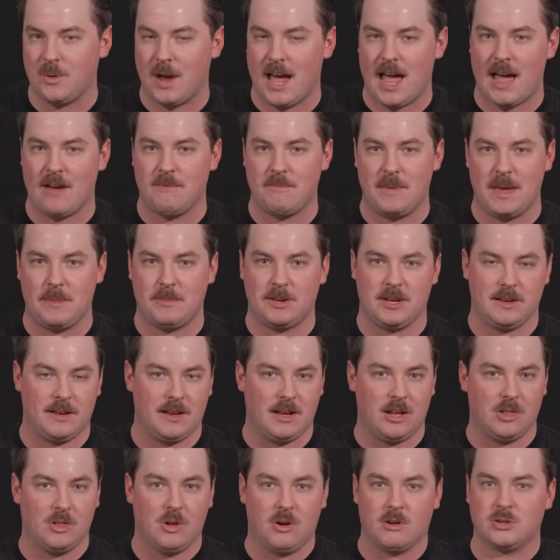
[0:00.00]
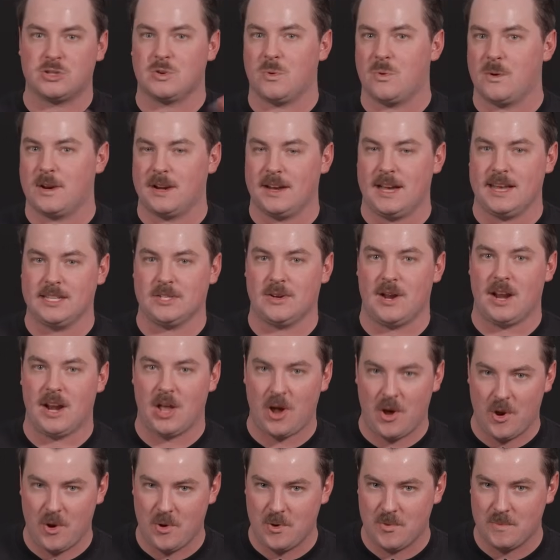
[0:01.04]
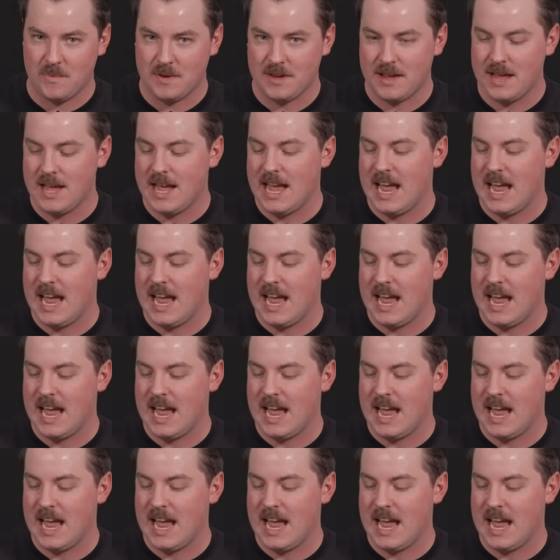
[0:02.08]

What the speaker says: have maybe a larger organizer at home,